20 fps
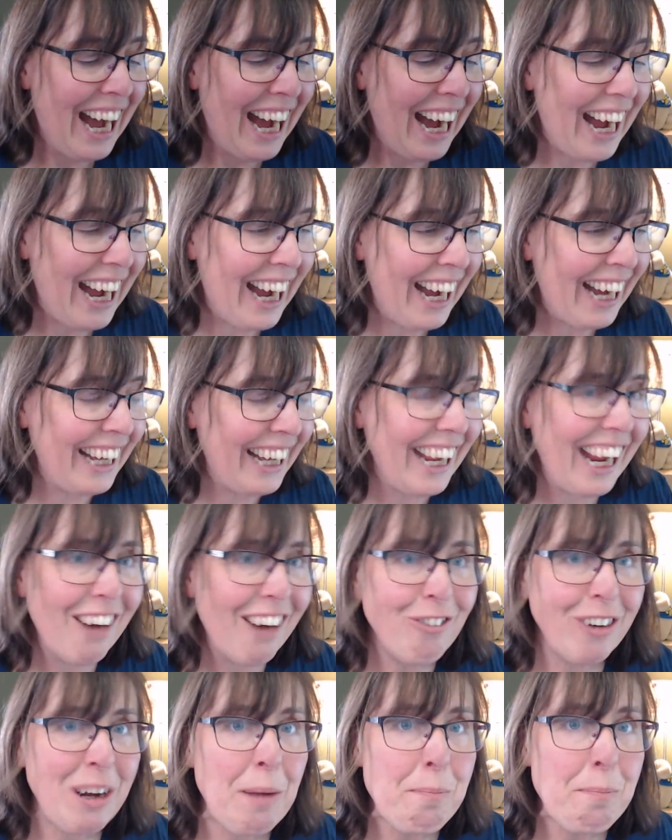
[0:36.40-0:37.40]

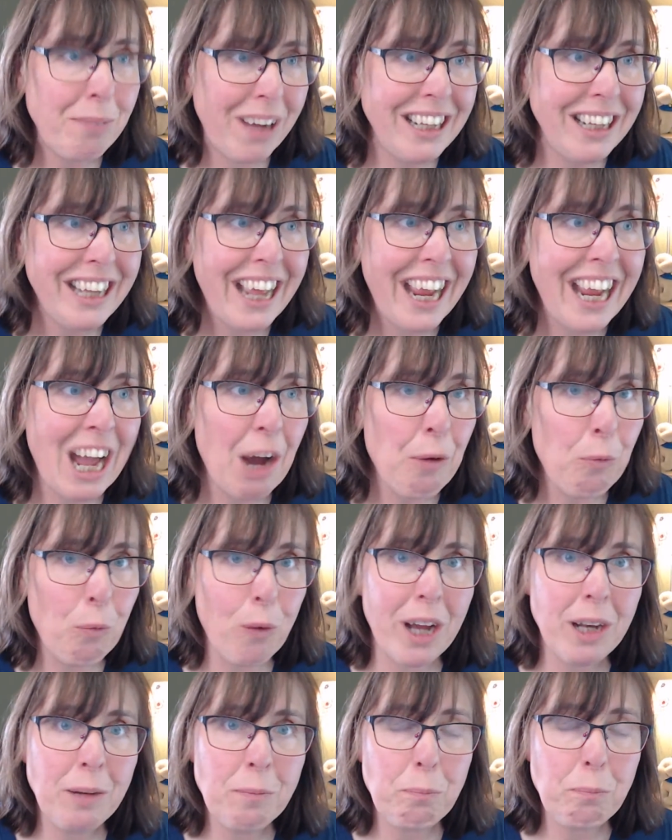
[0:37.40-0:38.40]
every Monday at
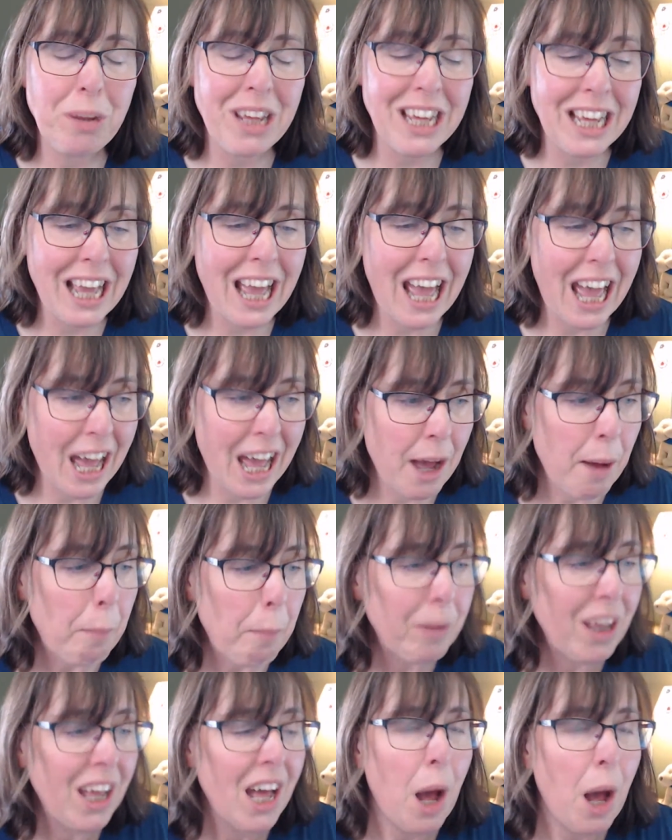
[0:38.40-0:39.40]
1
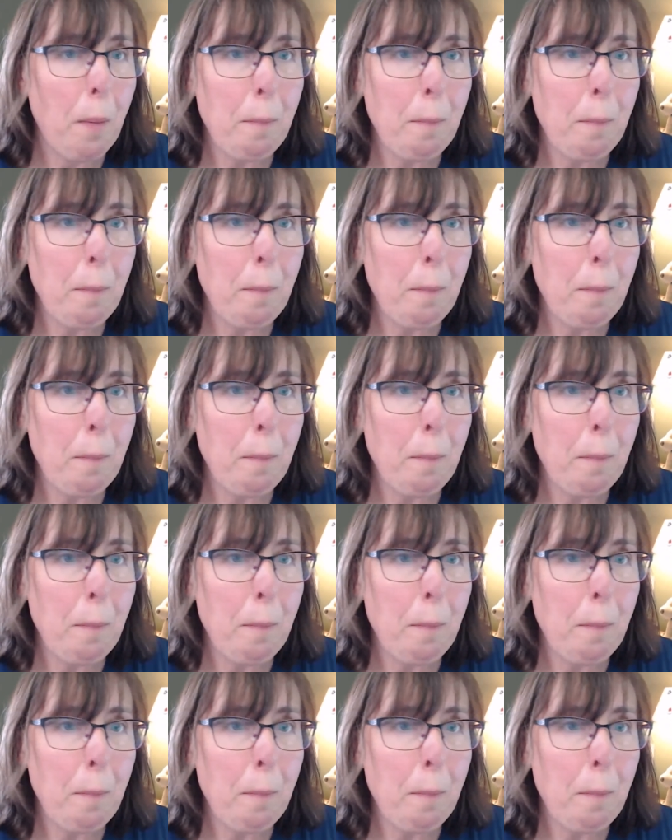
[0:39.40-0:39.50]
p.m.